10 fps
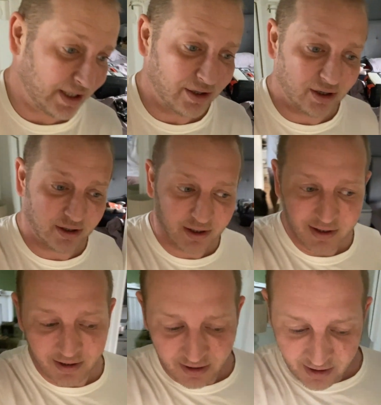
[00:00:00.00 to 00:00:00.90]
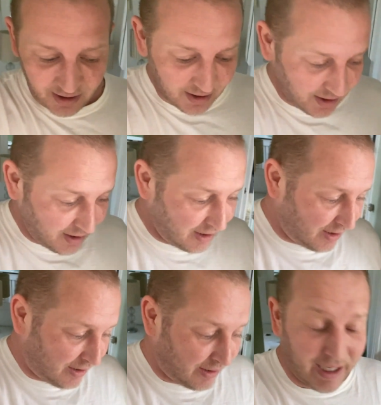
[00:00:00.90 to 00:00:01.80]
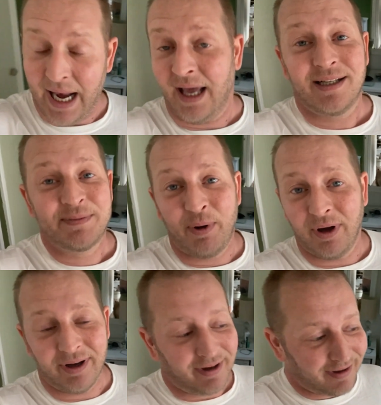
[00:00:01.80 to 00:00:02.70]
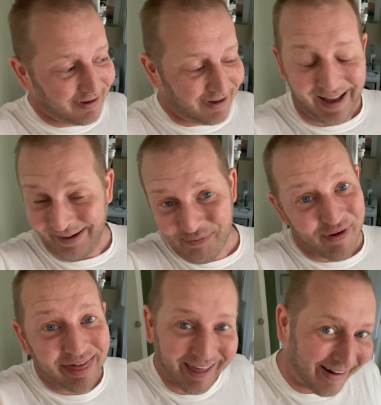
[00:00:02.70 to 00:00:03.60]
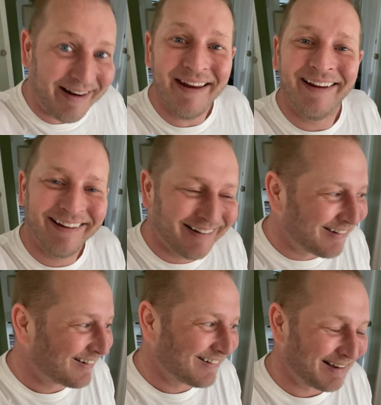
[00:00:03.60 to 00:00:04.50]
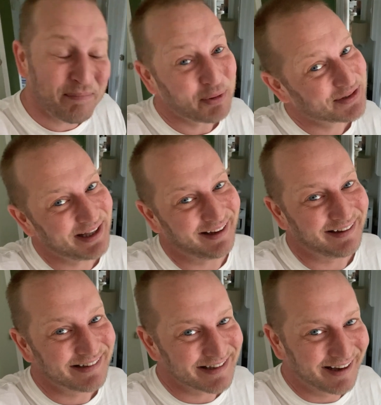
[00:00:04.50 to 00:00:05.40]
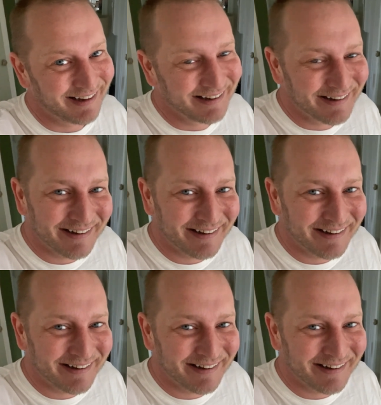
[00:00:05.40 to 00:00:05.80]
not an expert at everything, most things. That duct